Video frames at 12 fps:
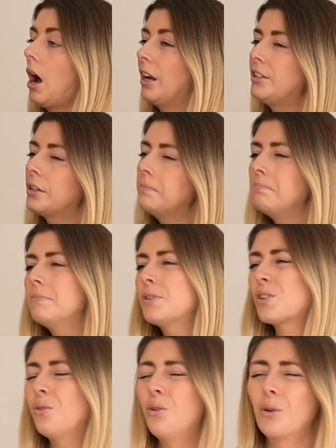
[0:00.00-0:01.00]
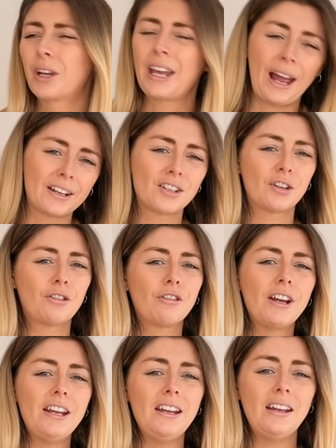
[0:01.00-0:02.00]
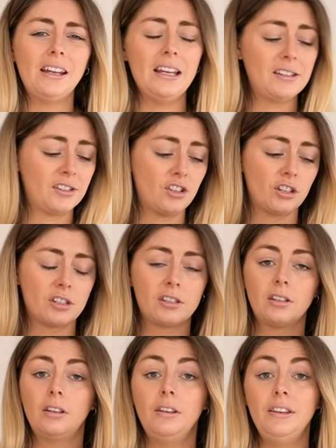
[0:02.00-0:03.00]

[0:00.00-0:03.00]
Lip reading: items or category is just